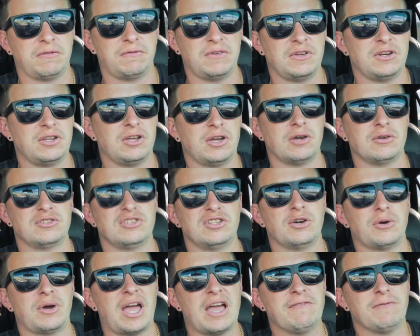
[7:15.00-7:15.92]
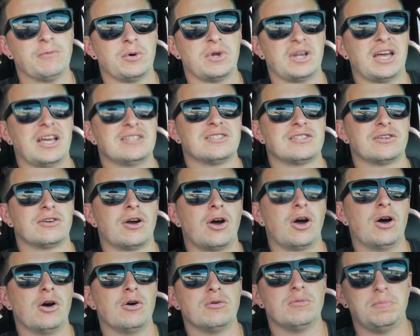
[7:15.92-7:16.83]
videos. You know, everyone has their
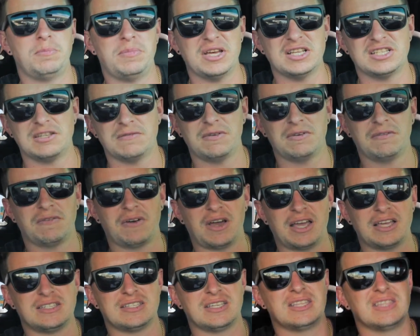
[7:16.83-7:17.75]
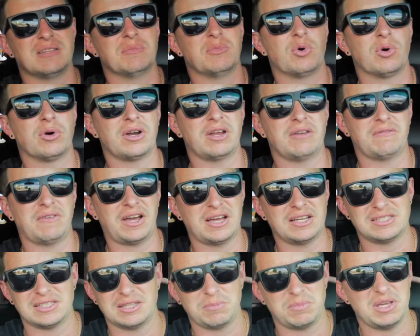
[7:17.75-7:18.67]
own bits of advice, and the more
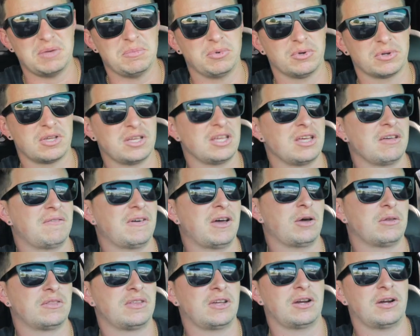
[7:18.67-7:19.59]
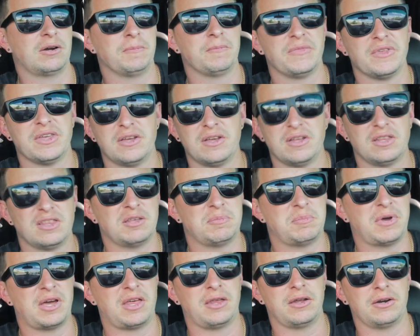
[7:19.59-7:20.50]
advice that people can give out there, the
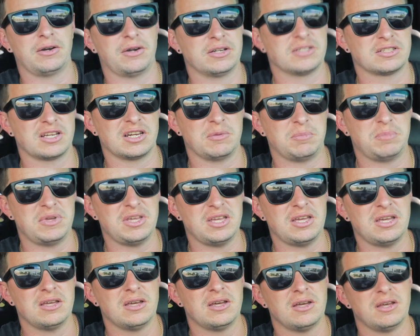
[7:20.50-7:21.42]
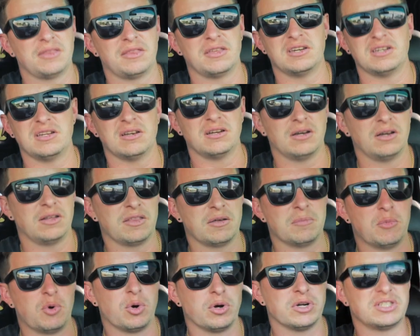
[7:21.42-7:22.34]
better it's gonna be.
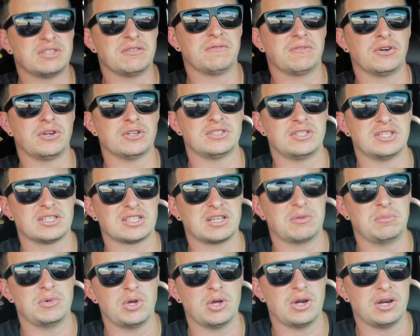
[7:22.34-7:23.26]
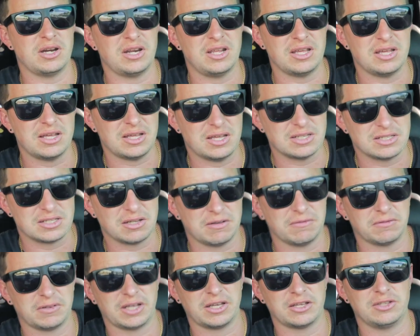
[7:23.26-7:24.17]
The more diverse this community is
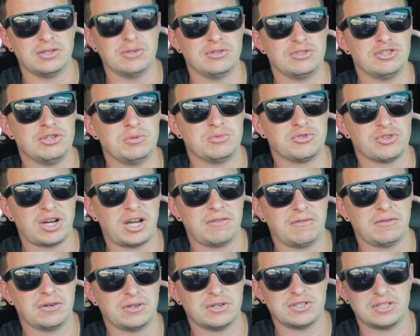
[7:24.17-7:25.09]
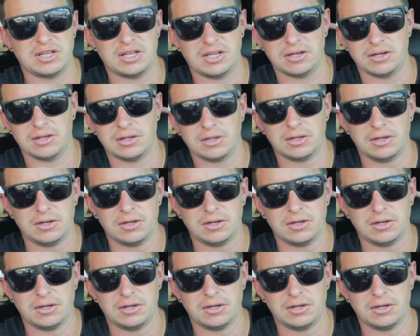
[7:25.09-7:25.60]
of like YouTube drivers, and